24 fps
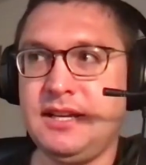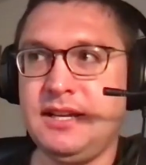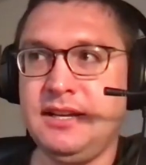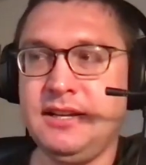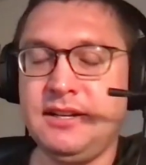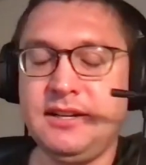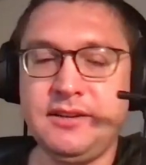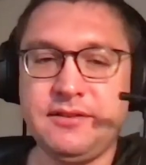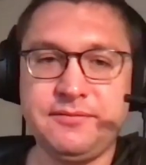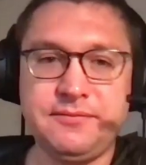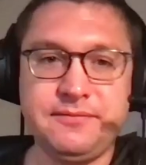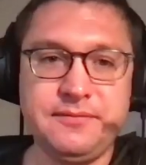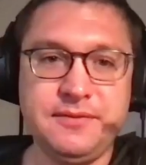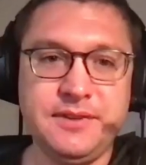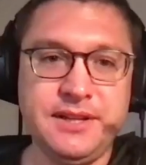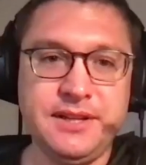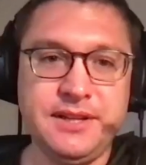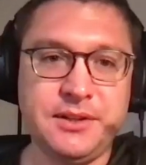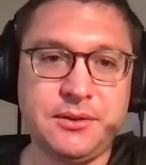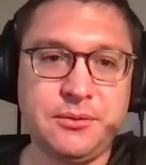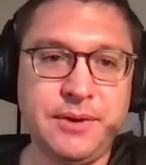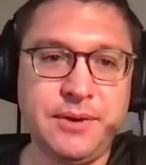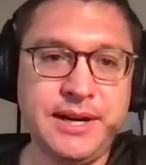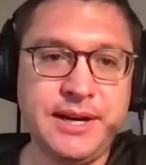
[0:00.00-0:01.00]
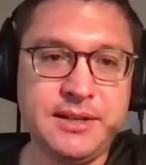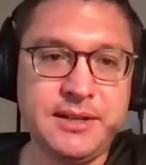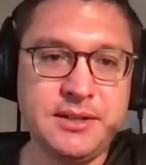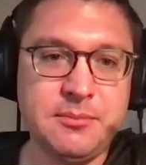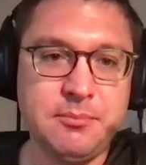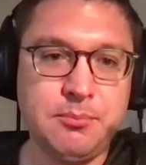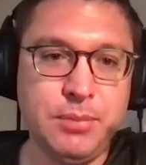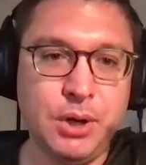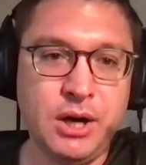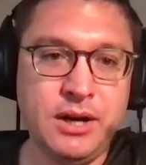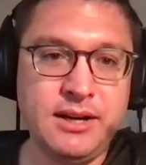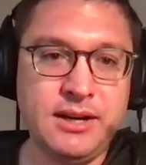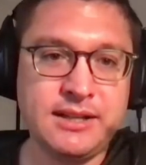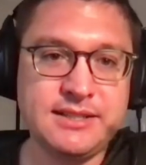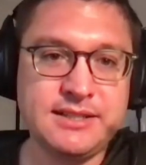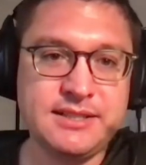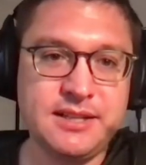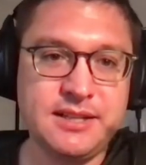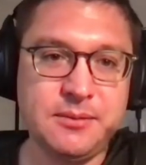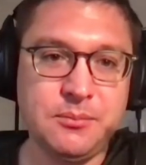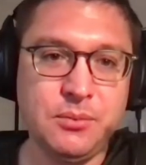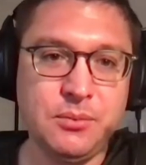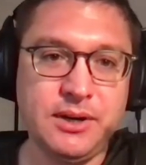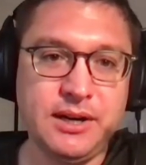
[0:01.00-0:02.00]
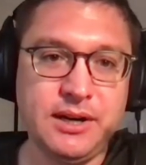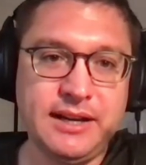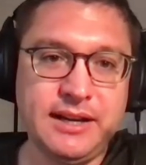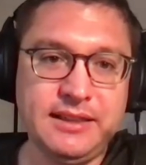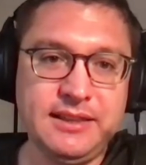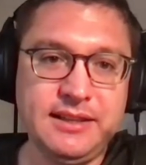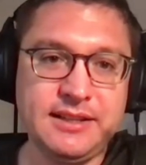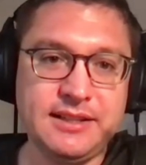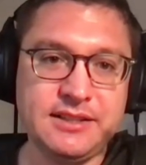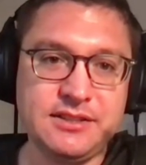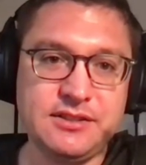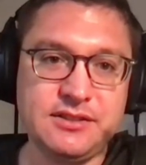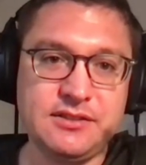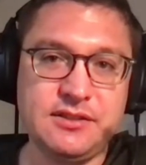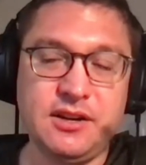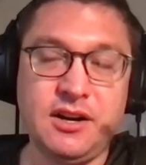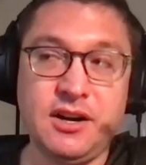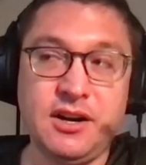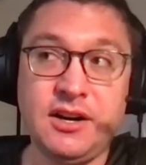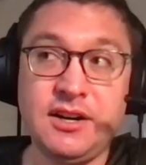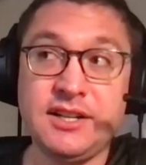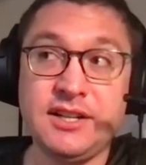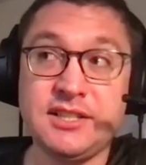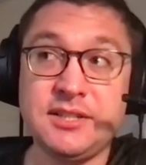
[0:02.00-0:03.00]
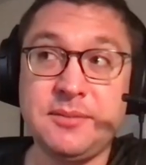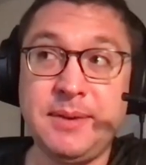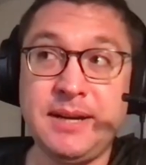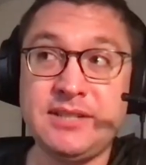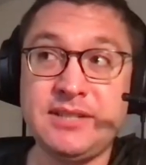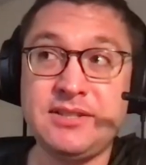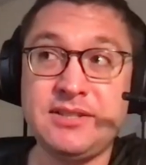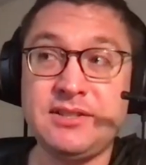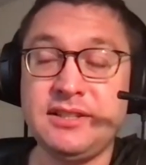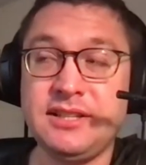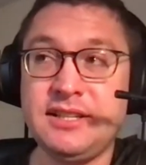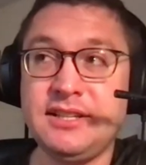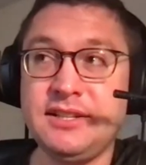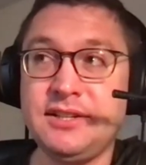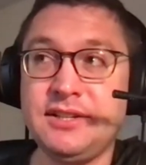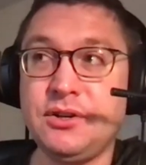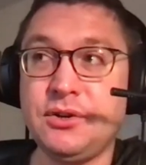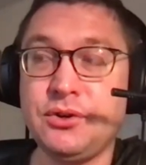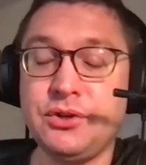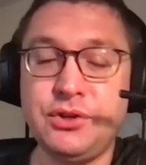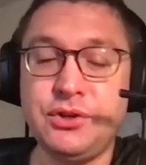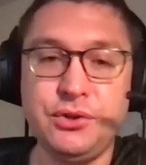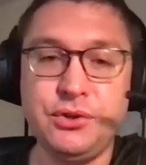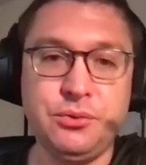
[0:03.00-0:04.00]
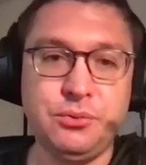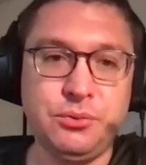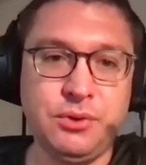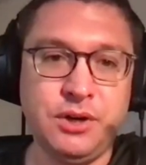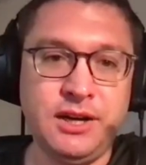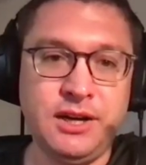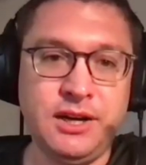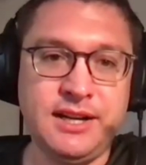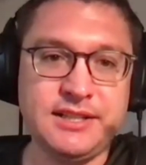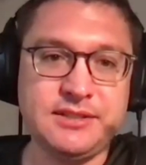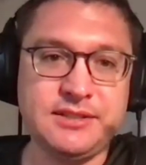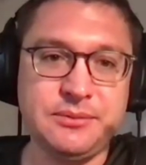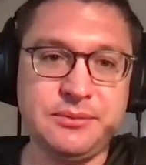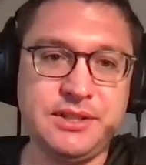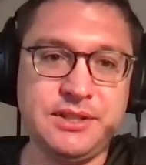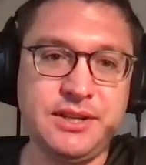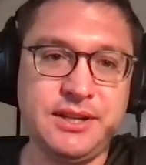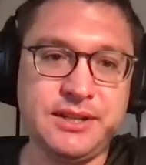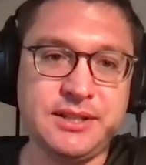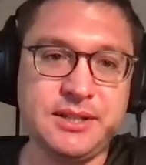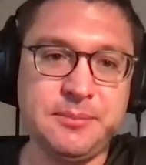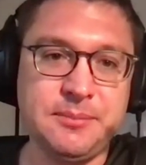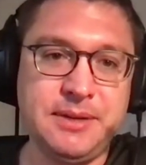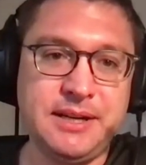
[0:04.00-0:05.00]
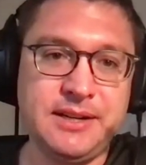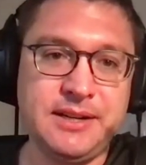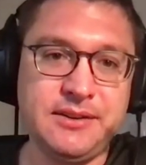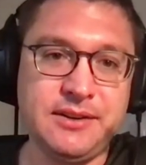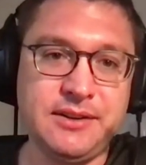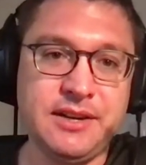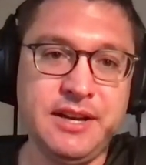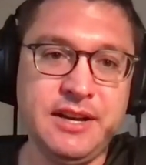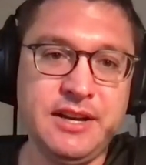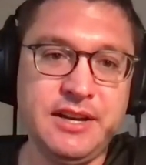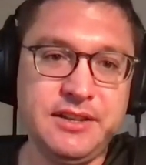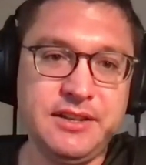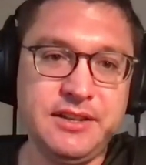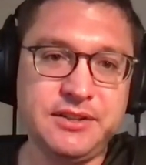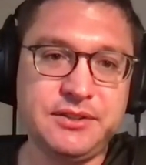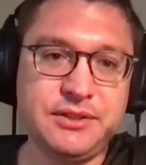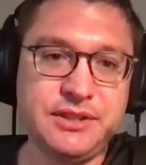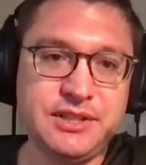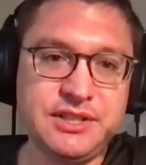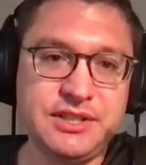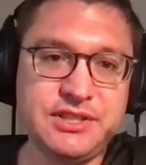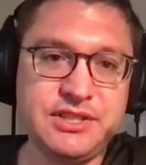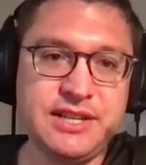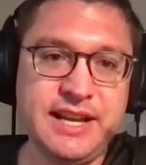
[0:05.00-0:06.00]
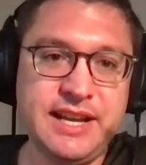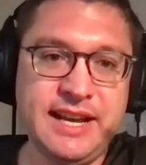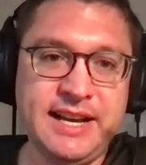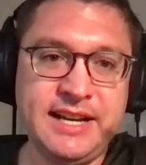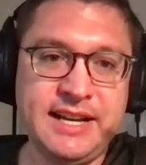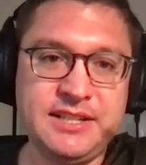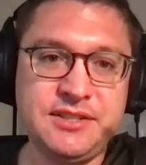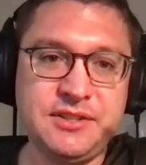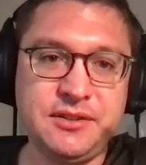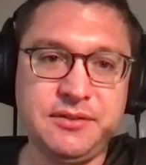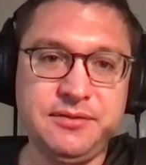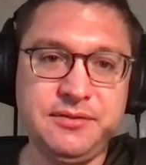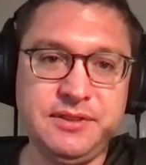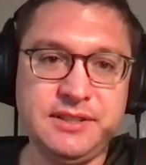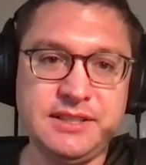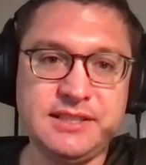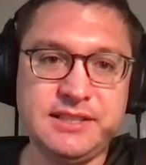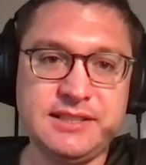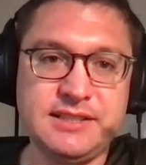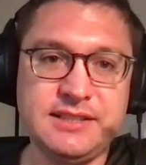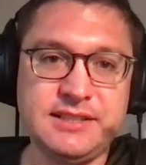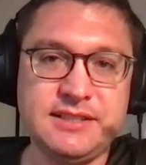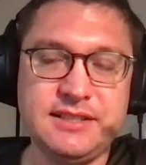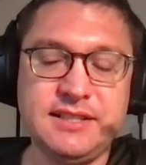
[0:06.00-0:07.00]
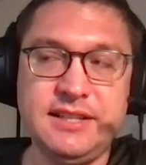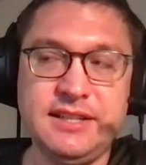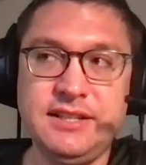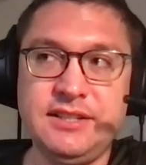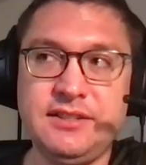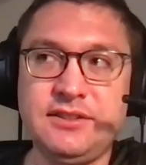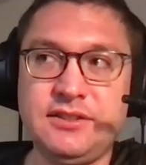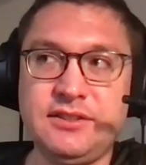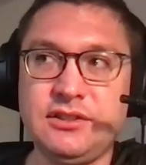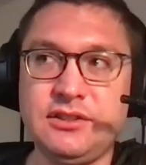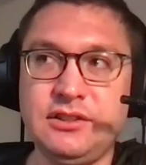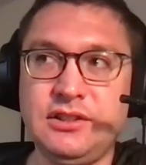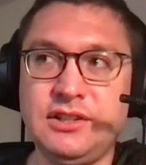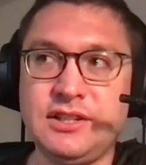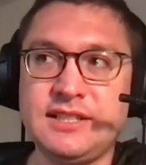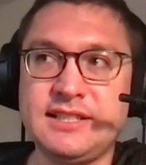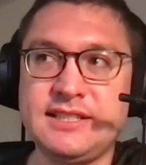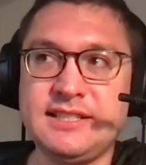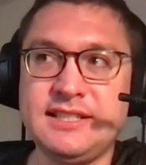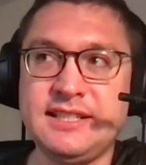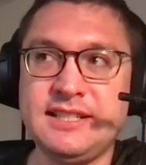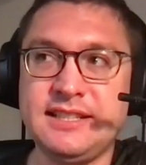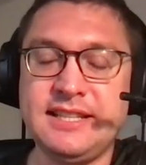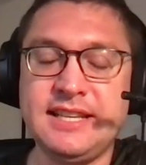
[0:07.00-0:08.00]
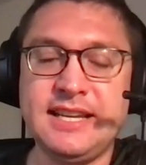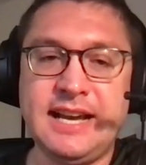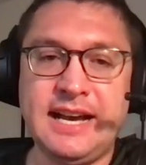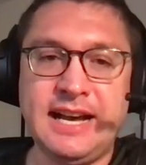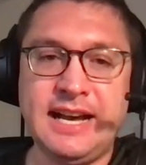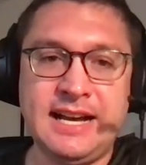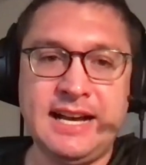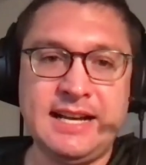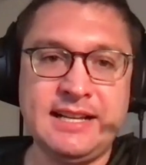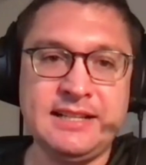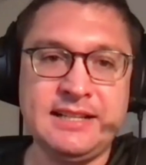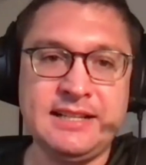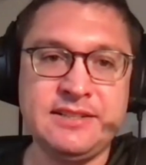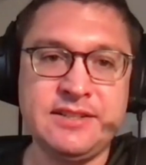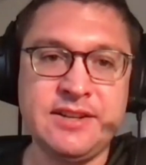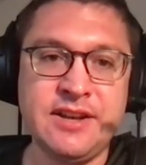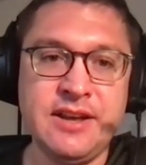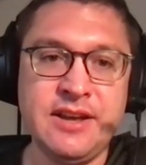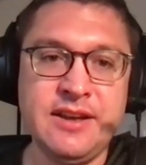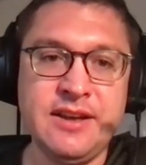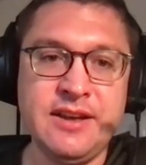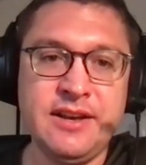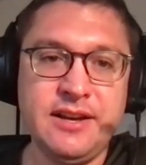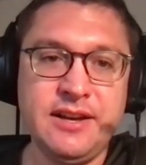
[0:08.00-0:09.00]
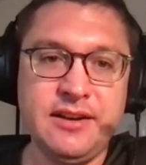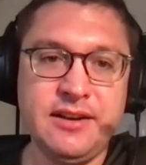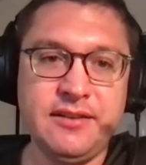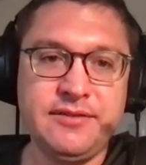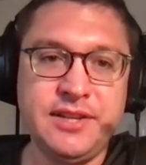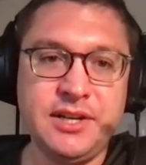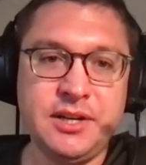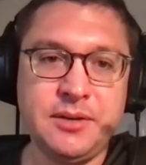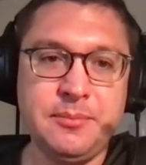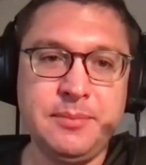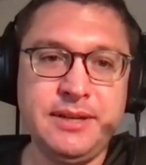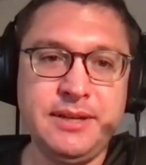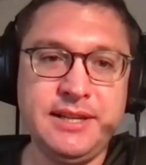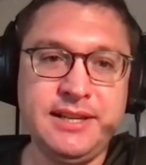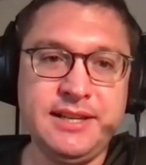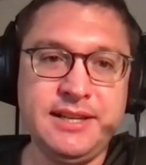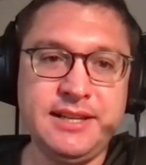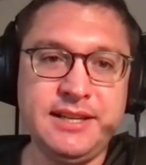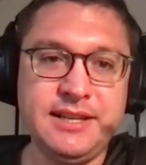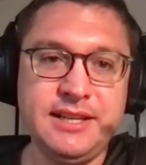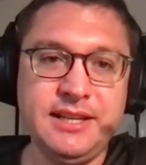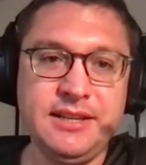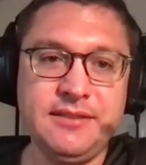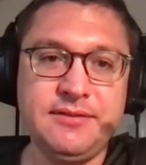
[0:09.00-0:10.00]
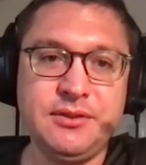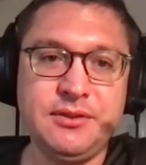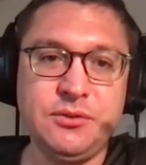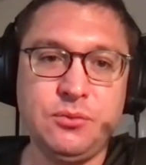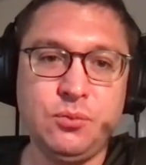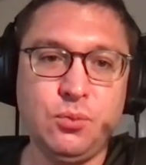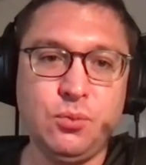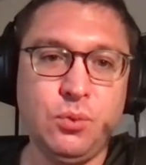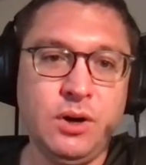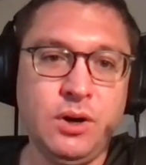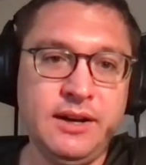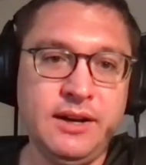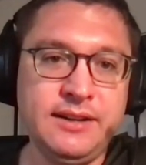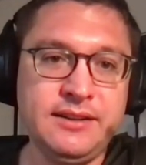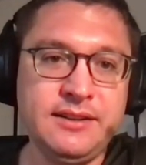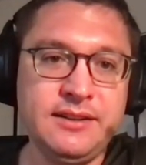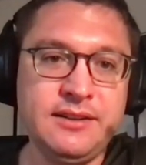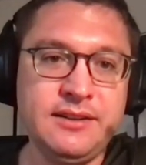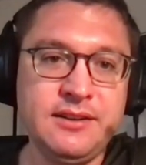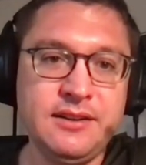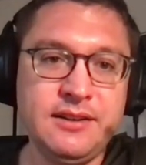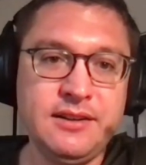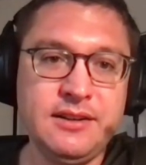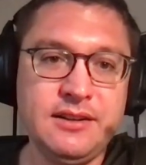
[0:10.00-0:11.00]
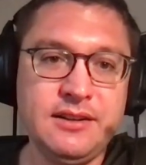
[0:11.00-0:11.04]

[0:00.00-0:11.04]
in a in a random bog somewhere, I think, is hard. Especially, you know, Hugh Ross, we talked about the Christian astrophysicist. He looks at the odds of there being even one